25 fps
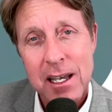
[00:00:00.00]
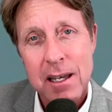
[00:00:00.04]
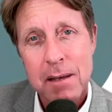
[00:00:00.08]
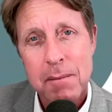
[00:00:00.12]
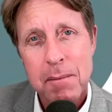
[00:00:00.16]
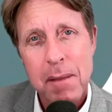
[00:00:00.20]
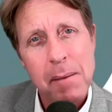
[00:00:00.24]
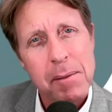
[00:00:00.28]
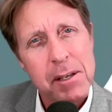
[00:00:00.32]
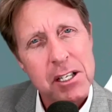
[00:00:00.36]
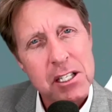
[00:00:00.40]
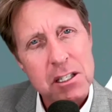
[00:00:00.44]

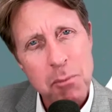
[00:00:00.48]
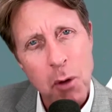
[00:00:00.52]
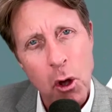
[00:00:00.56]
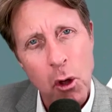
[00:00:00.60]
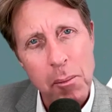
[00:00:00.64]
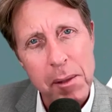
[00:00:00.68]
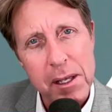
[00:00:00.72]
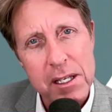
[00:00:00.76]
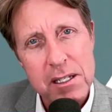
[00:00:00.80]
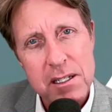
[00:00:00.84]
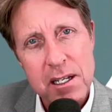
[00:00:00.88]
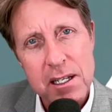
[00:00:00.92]
maybe a small
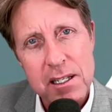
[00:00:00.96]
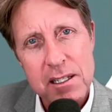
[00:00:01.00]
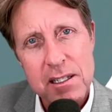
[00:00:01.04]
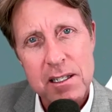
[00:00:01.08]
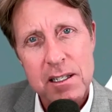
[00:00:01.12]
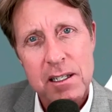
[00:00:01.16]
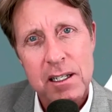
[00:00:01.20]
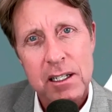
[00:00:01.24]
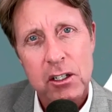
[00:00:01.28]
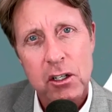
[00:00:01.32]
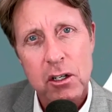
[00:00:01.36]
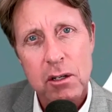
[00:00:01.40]
business,
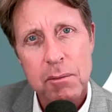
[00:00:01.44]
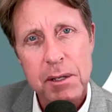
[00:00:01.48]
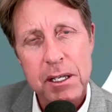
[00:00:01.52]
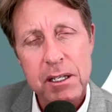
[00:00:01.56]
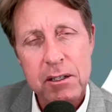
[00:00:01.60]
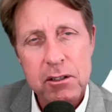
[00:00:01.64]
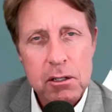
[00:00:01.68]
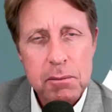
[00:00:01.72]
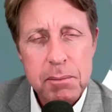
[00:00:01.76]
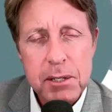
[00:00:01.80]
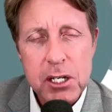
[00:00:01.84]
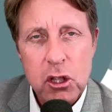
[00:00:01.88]
could be
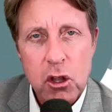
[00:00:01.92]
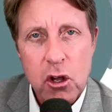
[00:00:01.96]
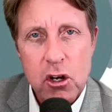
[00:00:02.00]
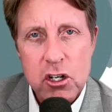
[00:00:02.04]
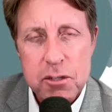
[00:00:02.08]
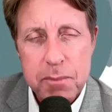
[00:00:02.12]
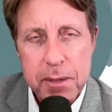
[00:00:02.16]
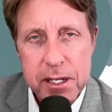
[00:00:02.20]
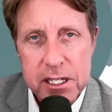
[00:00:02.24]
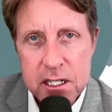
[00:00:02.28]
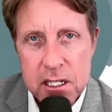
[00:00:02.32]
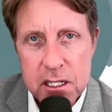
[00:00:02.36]
a large
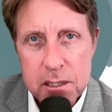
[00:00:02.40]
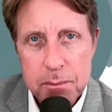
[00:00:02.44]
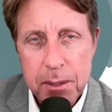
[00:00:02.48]
business,